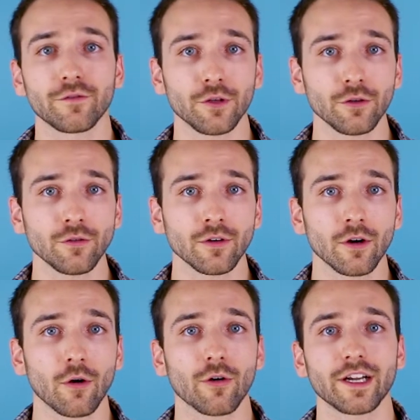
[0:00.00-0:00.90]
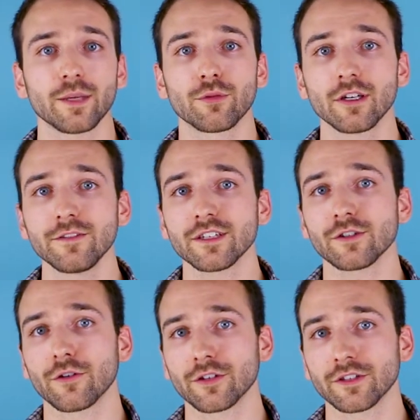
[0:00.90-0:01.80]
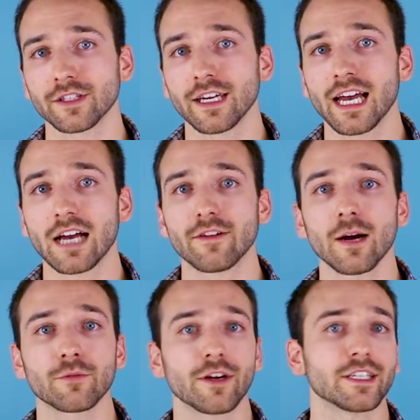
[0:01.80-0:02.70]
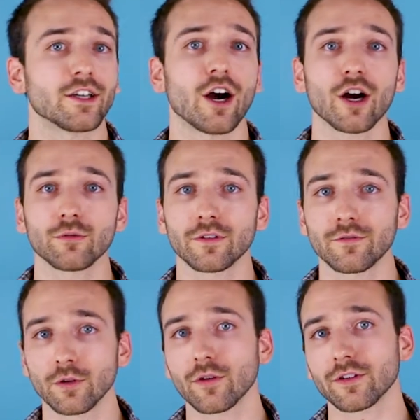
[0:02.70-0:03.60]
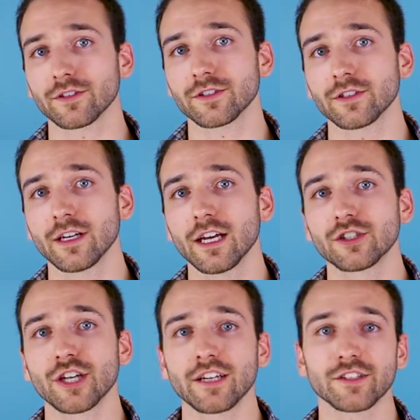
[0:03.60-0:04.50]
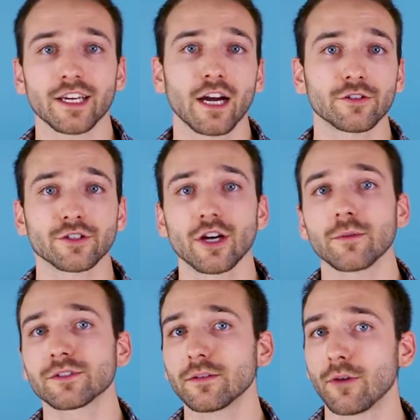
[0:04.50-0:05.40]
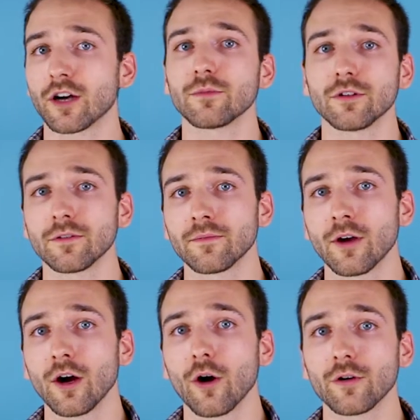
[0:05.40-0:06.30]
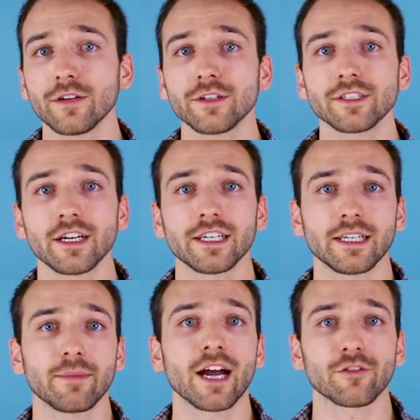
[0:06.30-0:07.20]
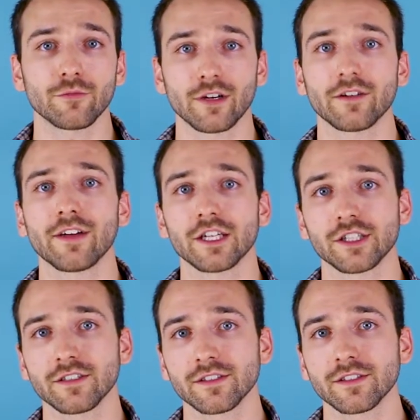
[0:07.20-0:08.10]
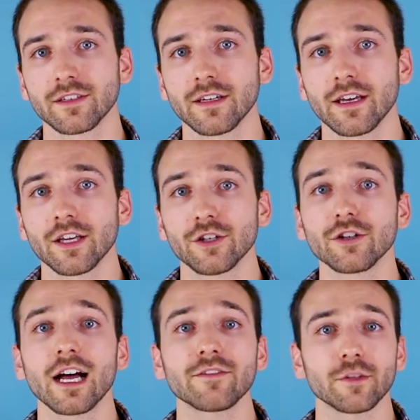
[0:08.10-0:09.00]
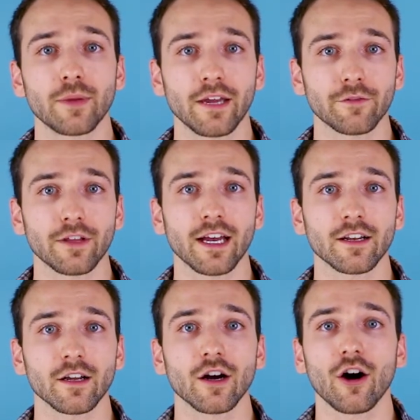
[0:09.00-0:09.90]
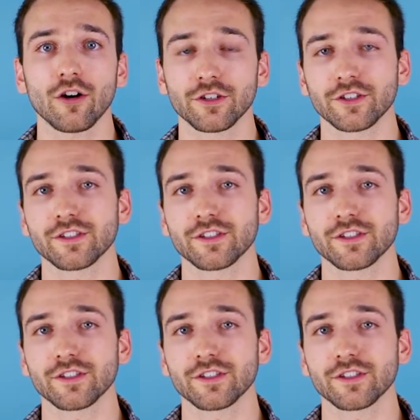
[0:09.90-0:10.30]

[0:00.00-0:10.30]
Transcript: if you or any previous owners have upgraded the hardwood floors, changed the countertops to marble, or even done any bathroom renovations, you'll have to pay for that all